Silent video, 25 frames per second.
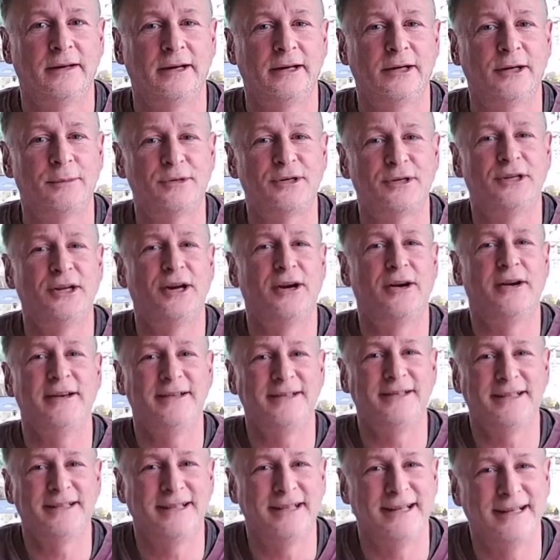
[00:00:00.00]
And I'm
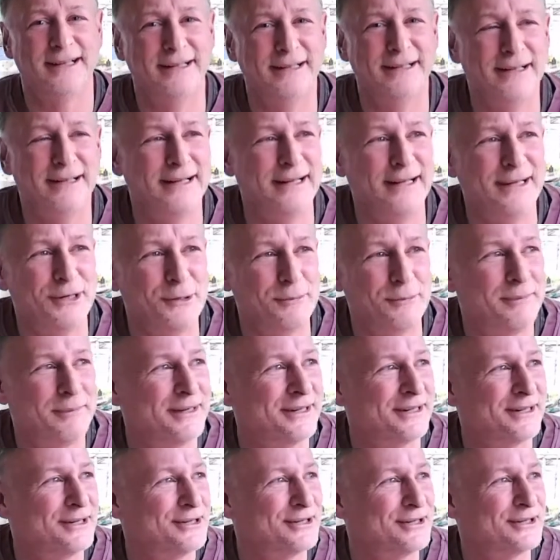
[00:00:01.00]
starting to get a little
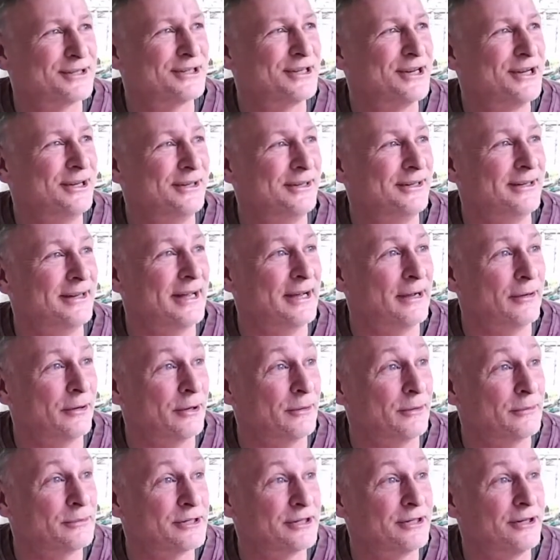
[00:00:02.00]
bit concerned now,
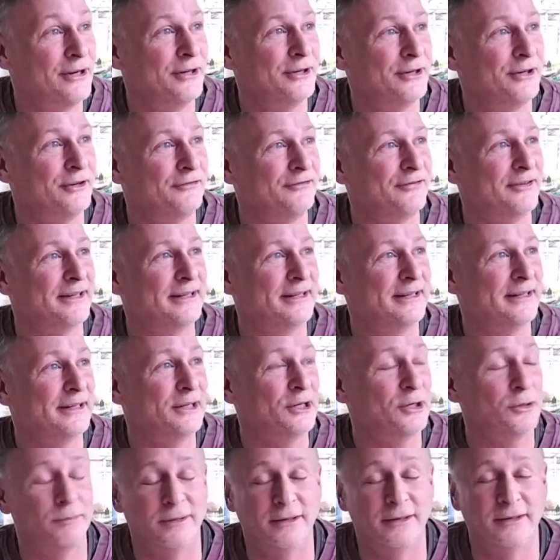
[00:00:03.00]
and I'm starting to feel
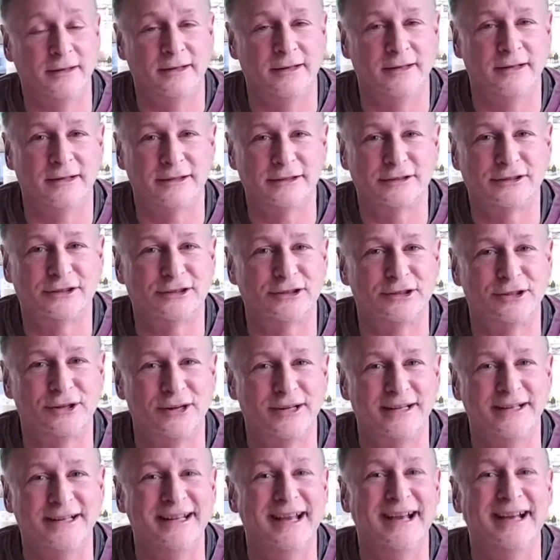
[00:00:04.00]
a little bit like
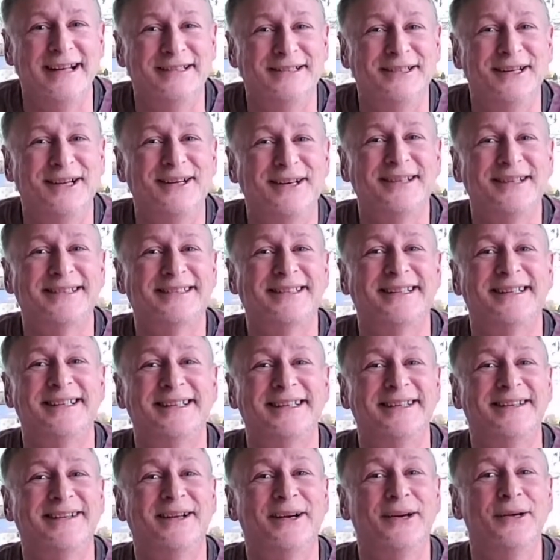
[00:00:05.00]
Scott in the
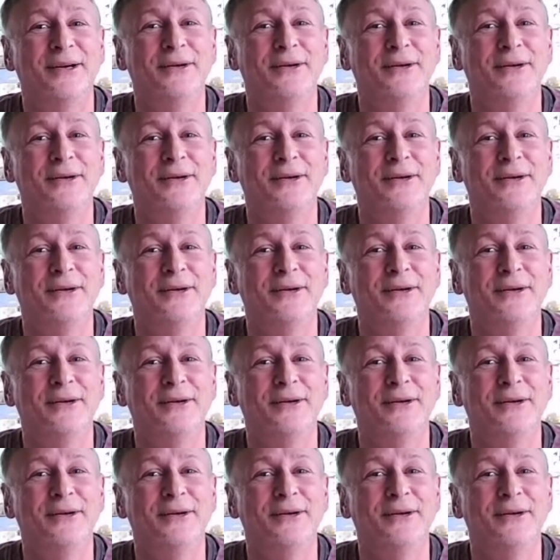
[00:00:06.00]
Antarctic,